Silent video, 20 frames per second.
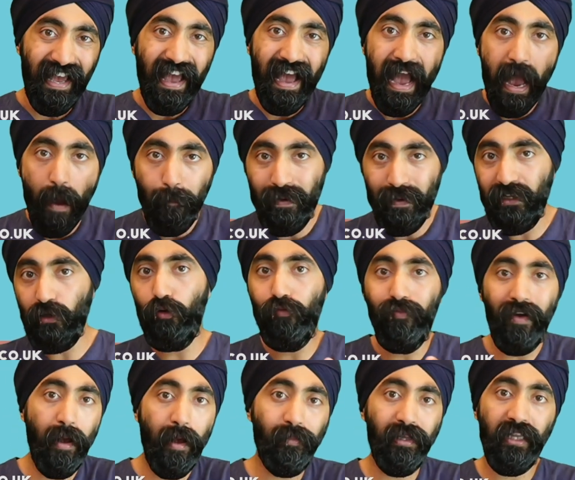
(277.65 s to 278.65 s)
happy little
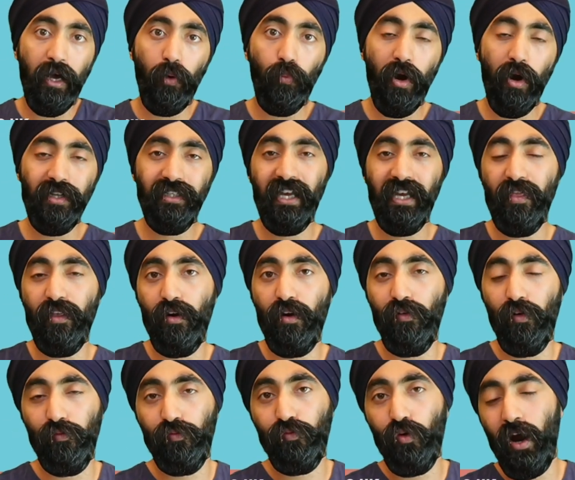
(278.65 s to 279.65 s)
family that worked together
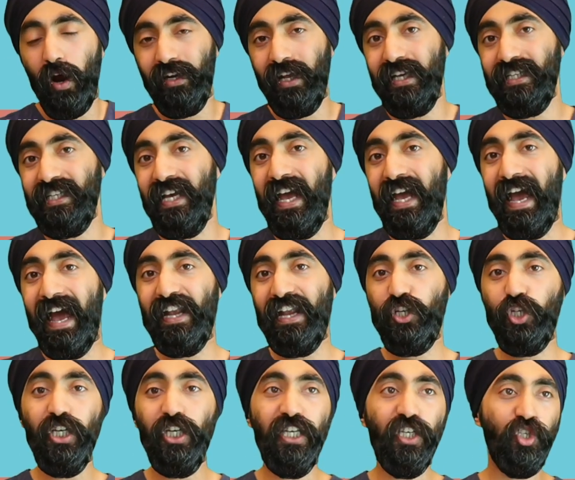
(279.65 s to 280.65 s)
on Fridays. And
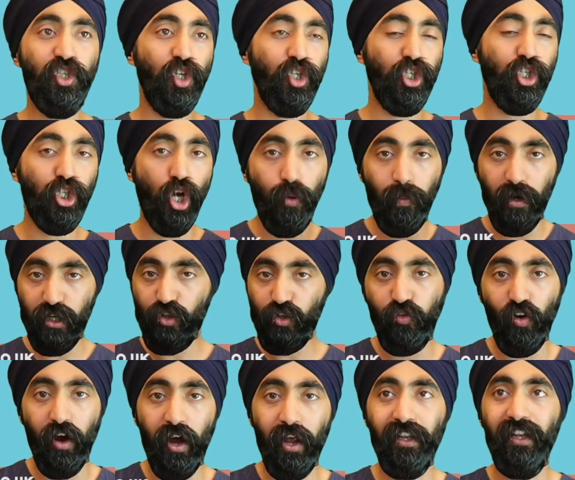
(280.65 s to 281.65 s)
she is just so much
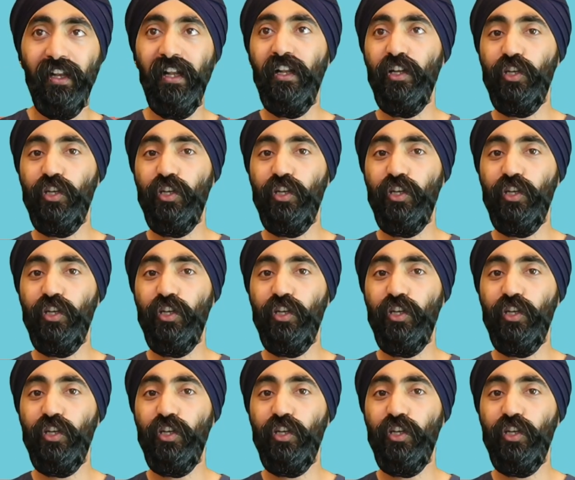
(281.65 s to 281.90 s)
fun.